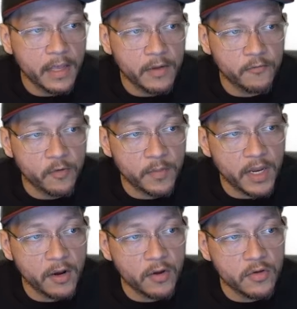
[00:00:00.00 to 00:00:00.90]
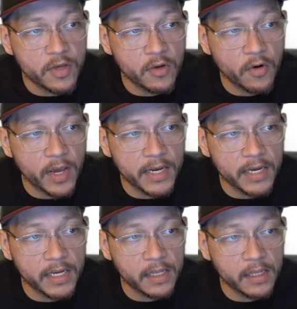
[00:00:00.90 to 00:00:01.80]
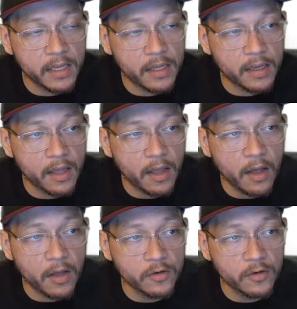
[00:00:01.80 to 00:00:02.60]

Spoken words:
And from here you can go ahead and click on